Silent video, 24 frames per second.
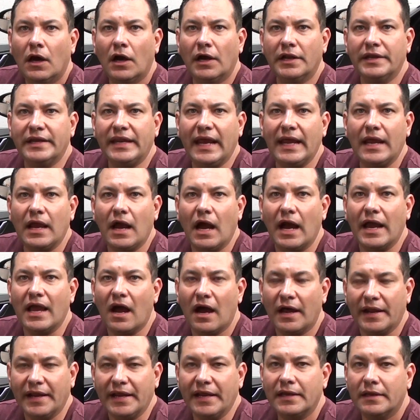Hyundai
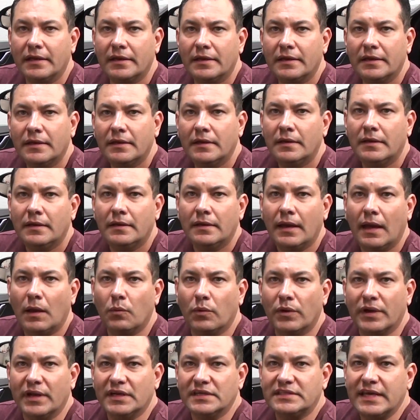Ioniq, and
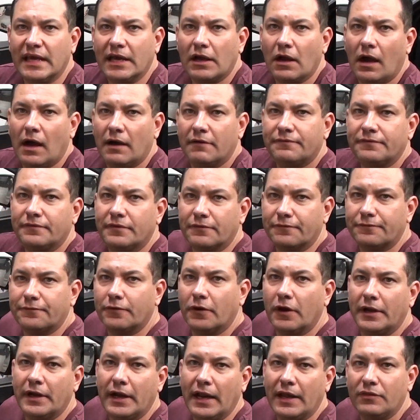we're going to take off the
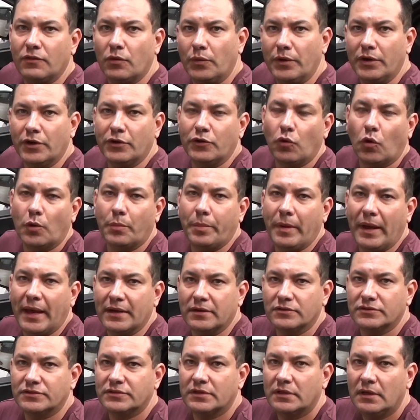front and the rear door
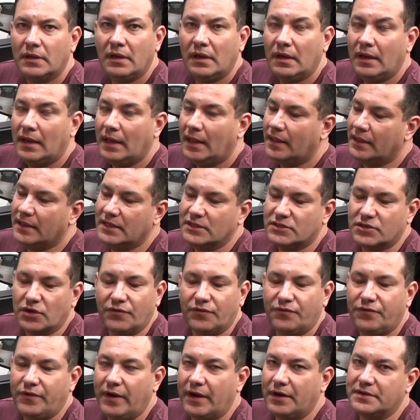panels. These are
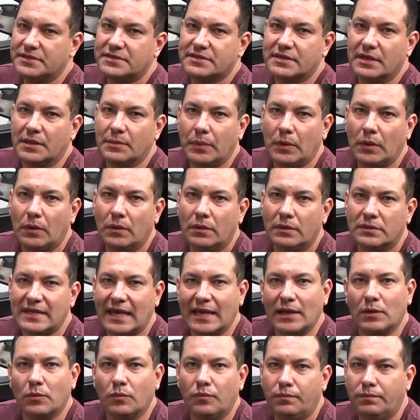very simple. It's
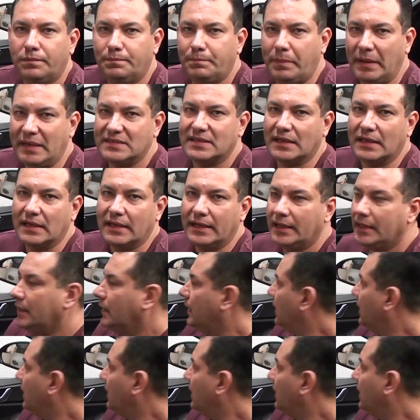like basically